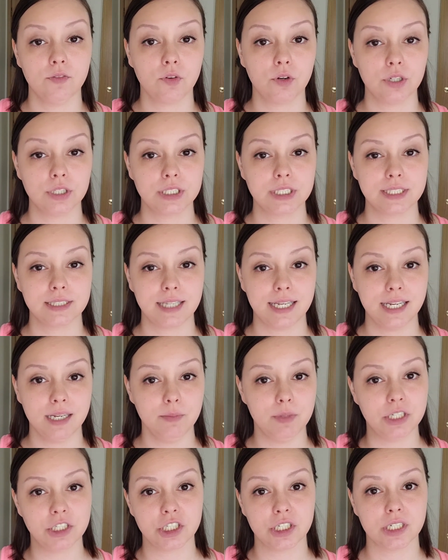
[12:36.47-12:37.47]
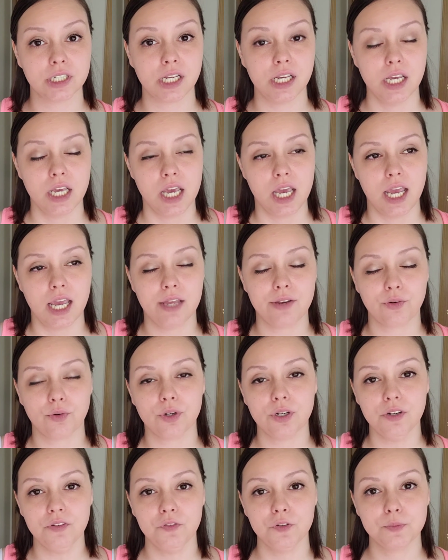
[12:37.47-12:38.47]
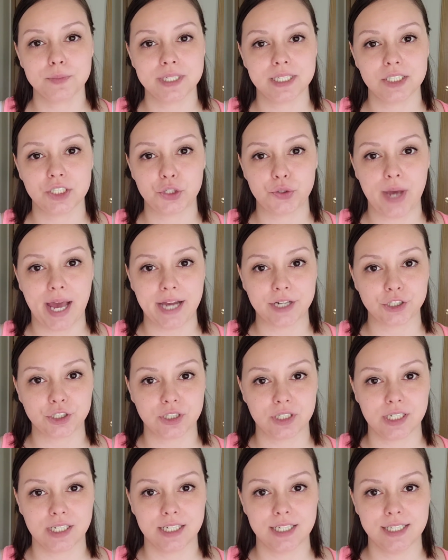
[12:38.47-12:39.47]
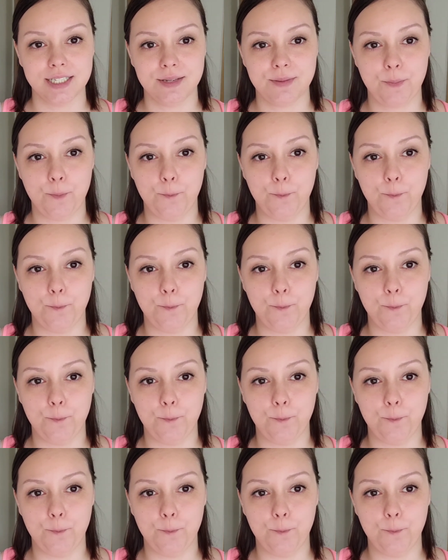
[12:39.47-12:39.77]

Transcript: Of course, like I mentioned, in order for me to actually